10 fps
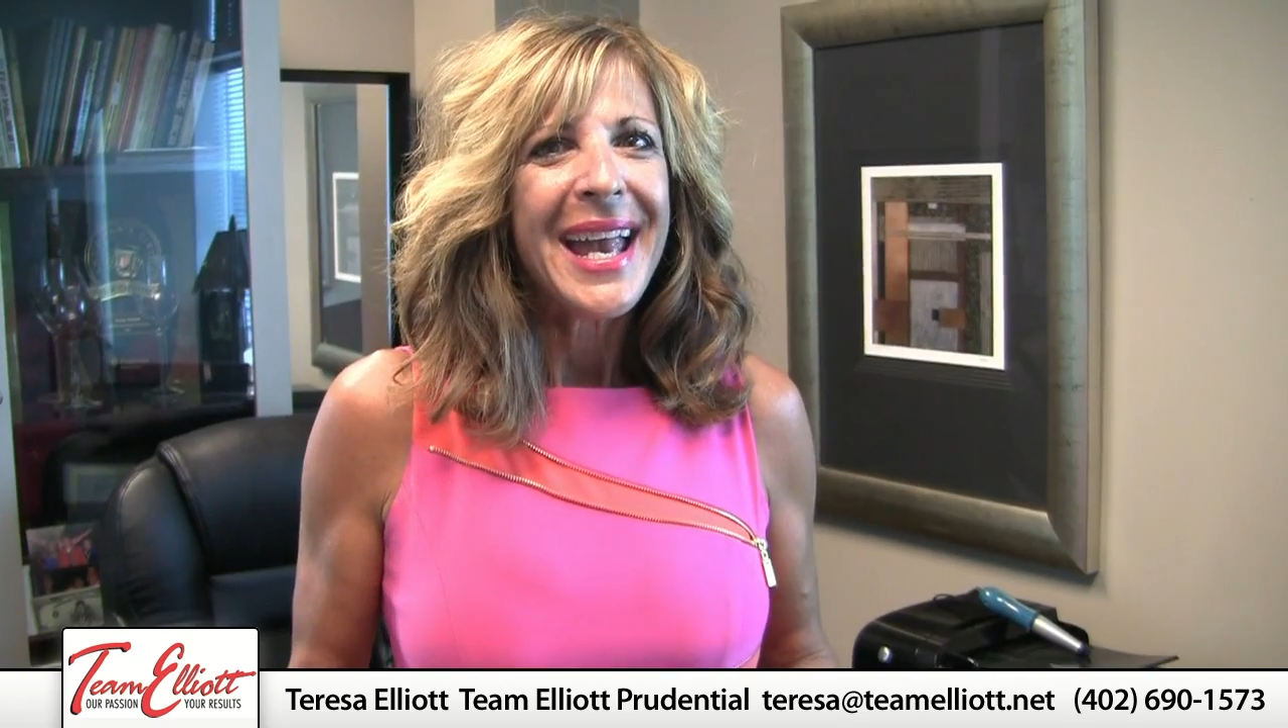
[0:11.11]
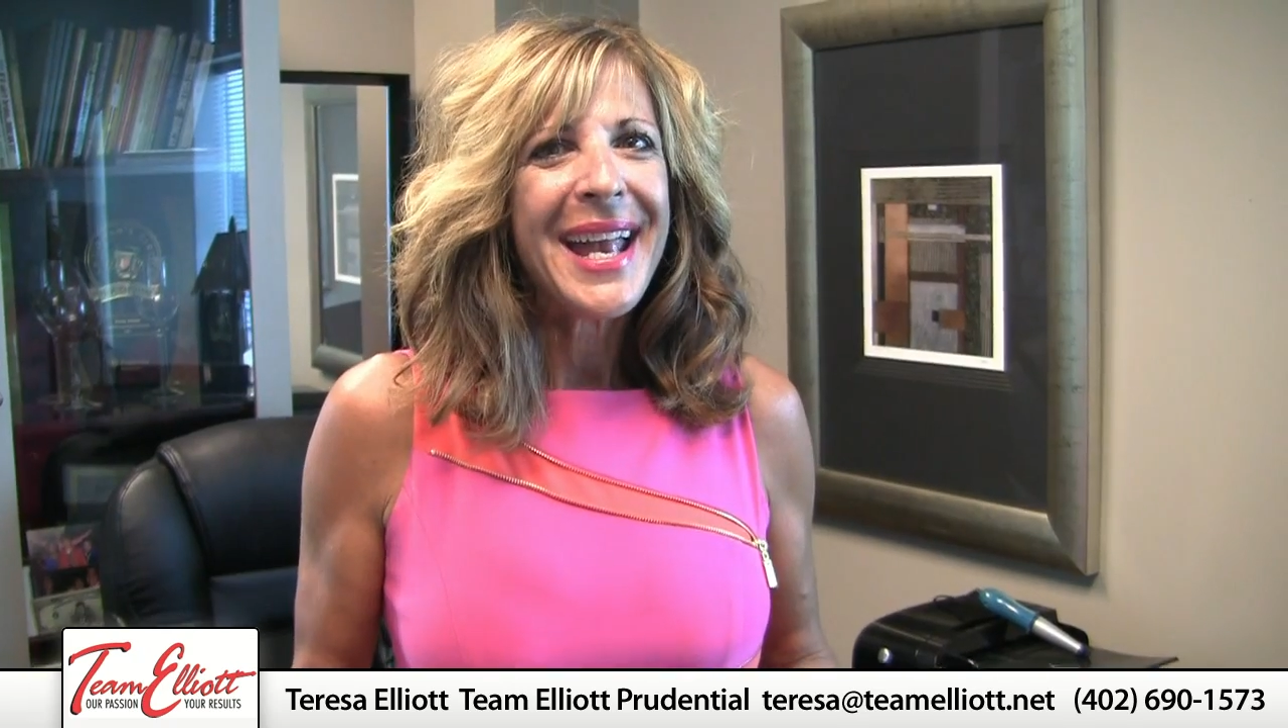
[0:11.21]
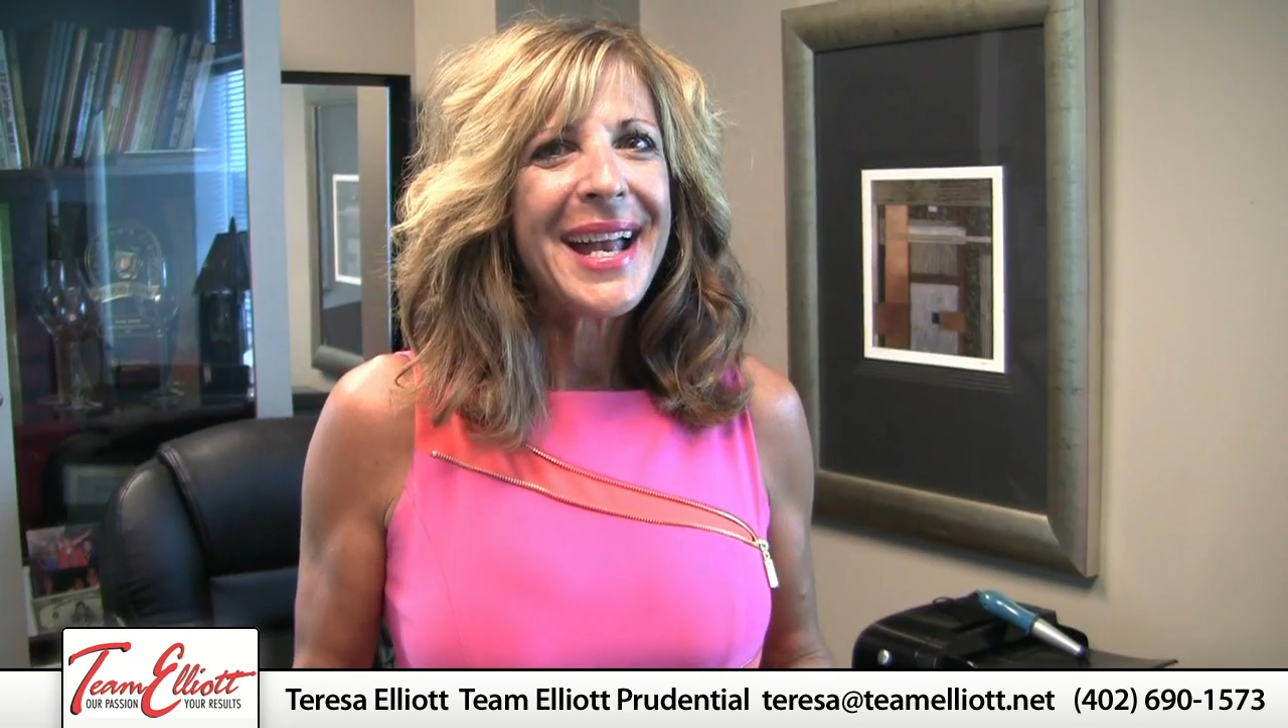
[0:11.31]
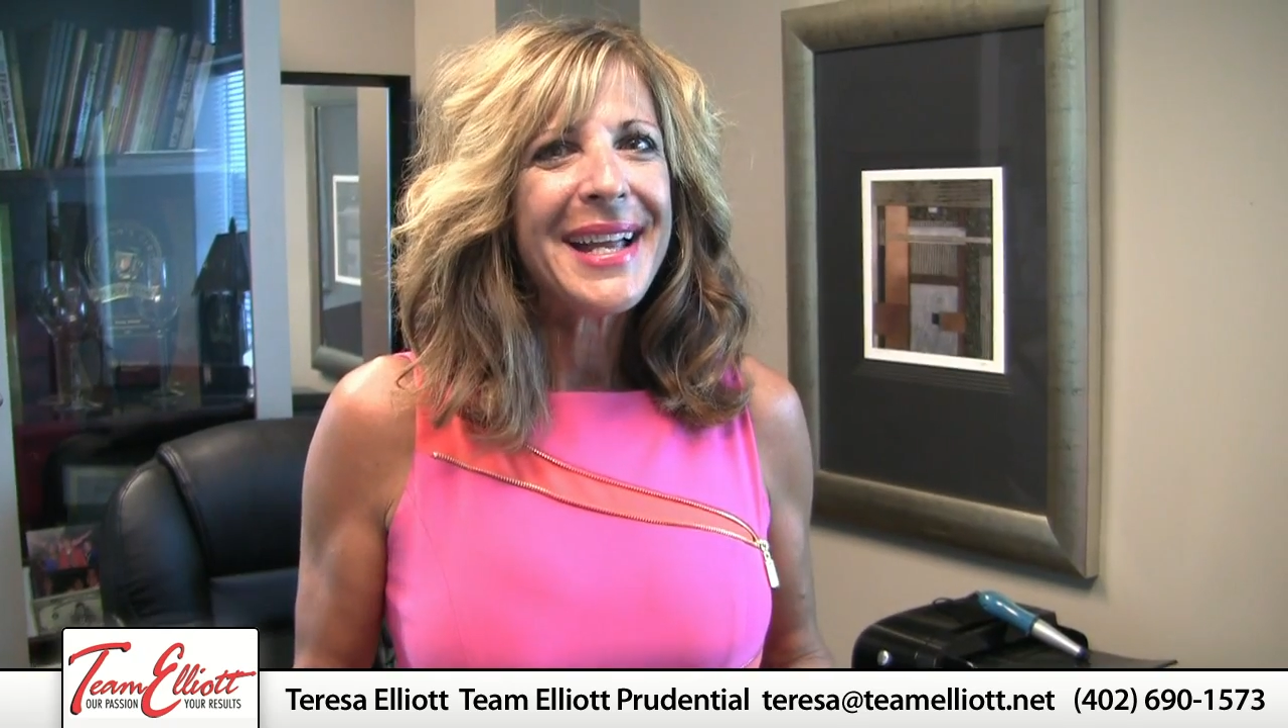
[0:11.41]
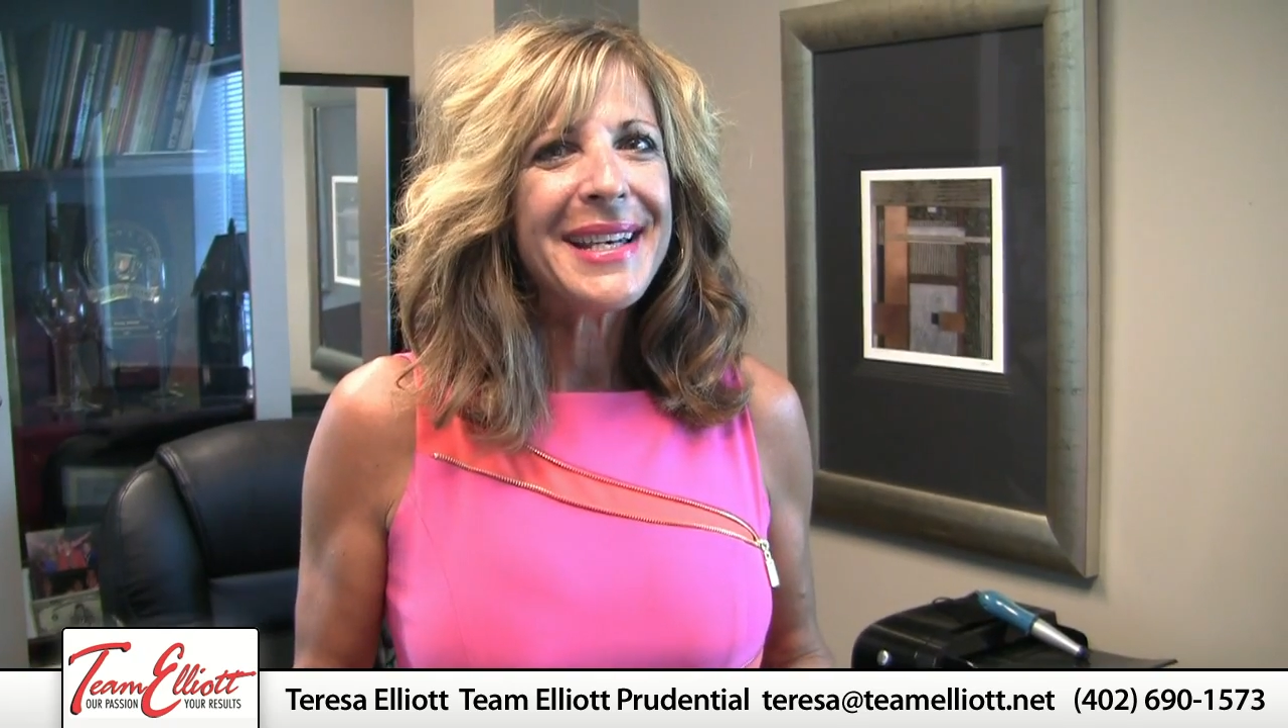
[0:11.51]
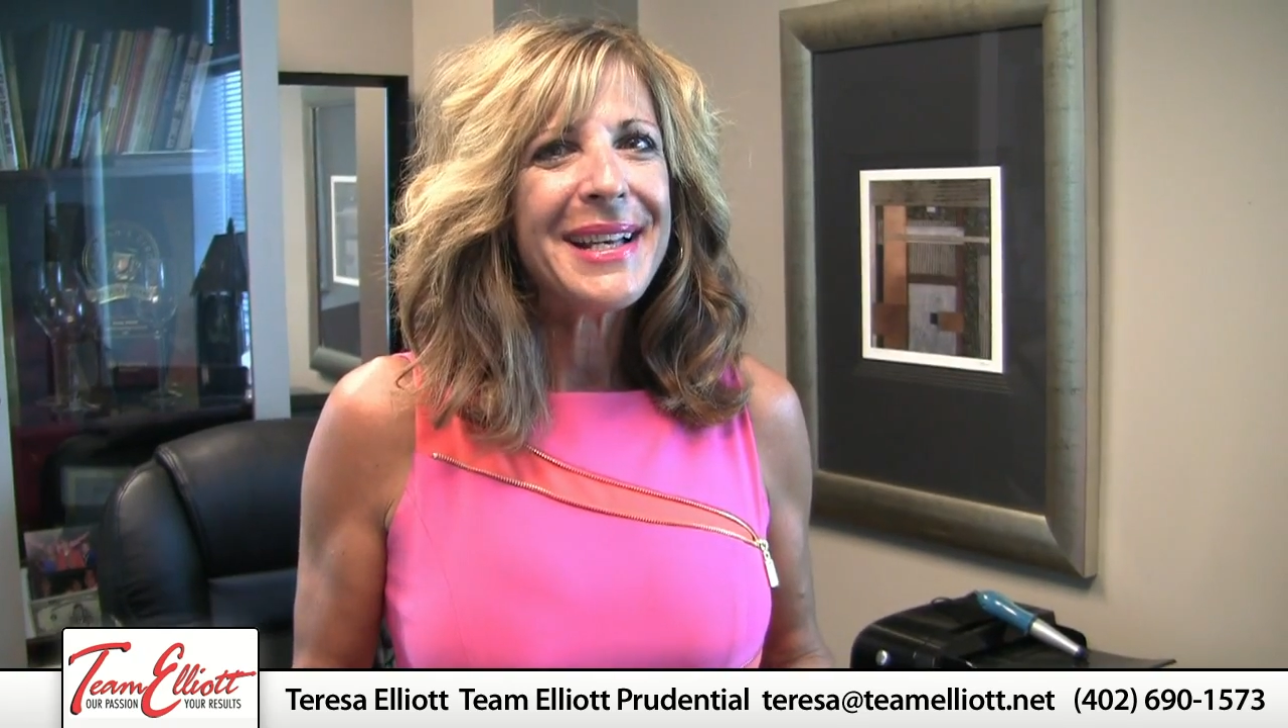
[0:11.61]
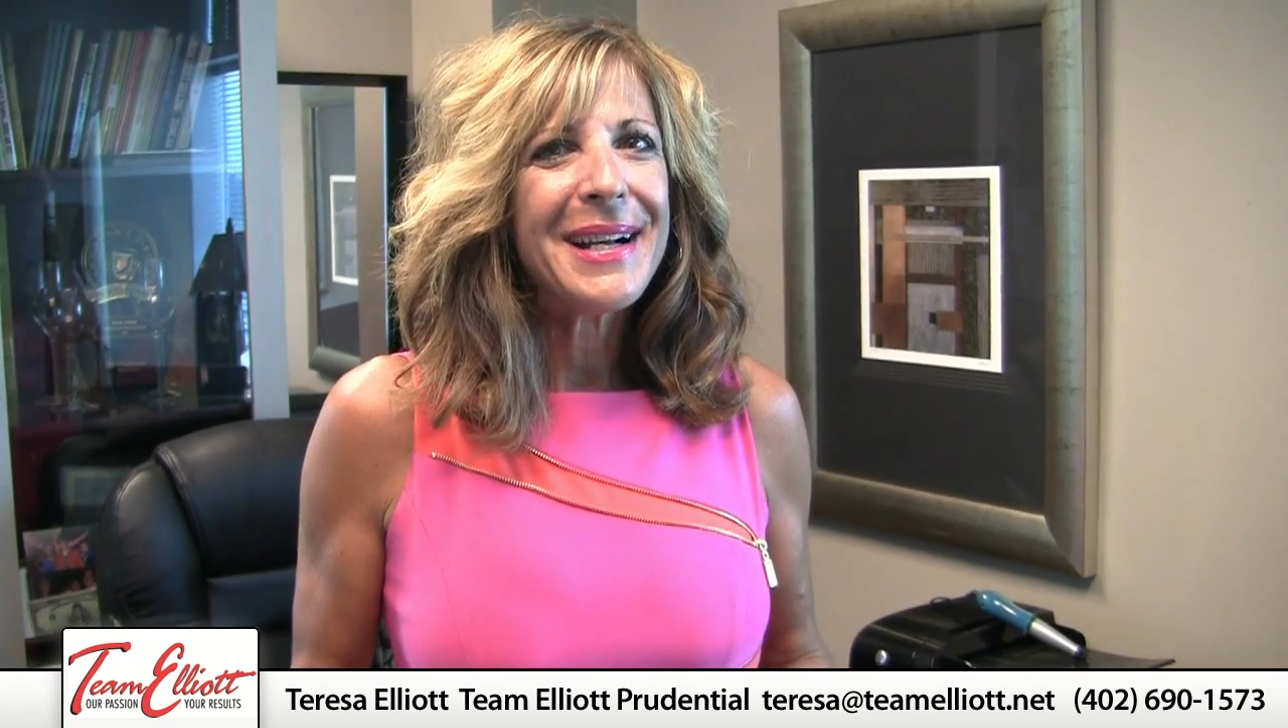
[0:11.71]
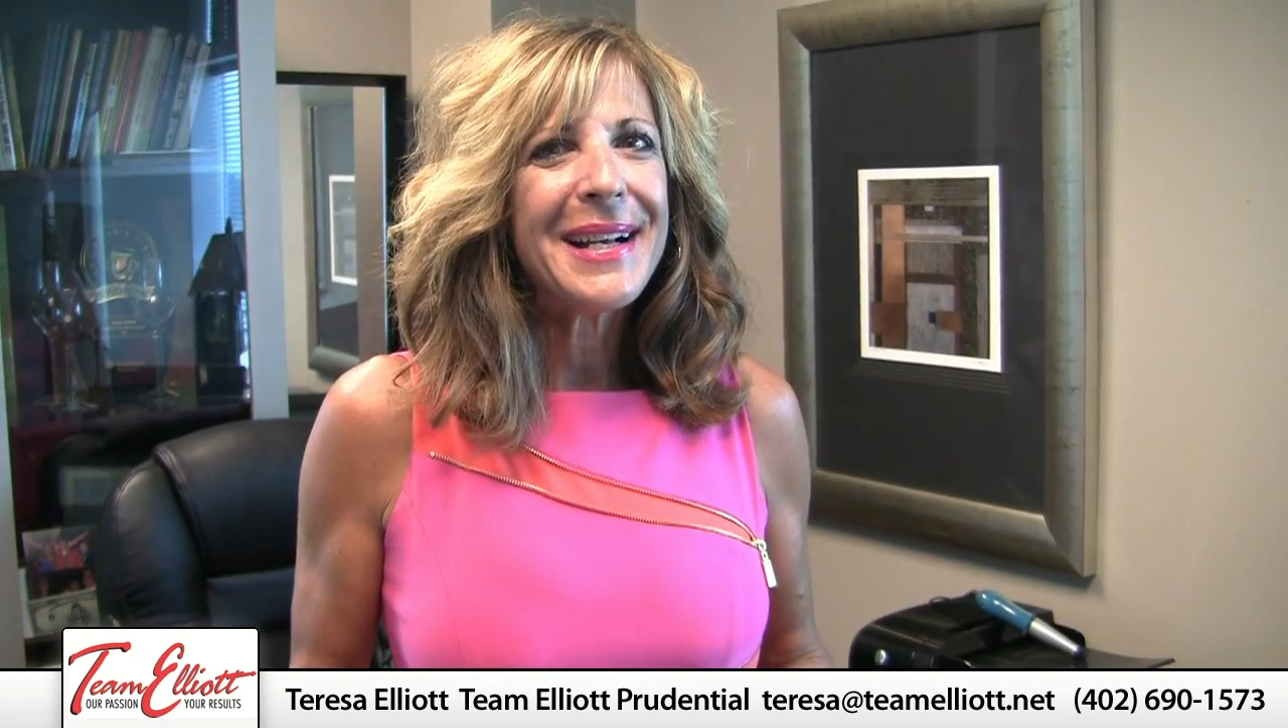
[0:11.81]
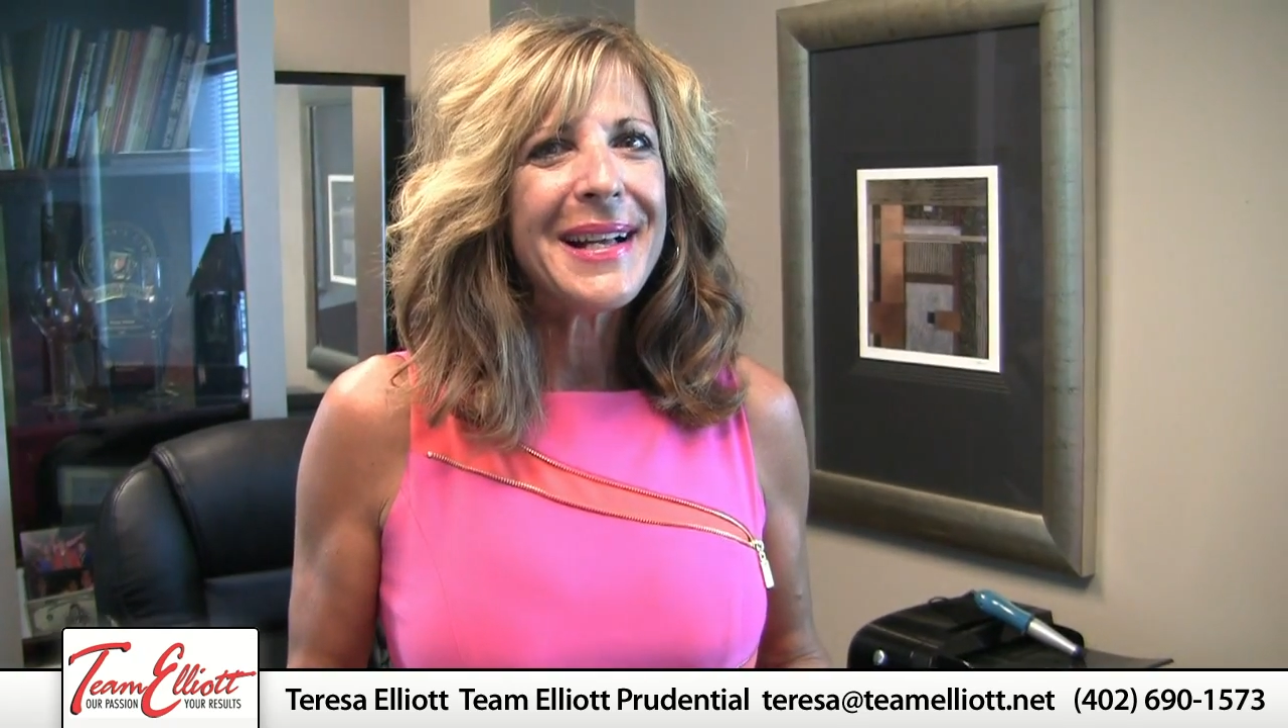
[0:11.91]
and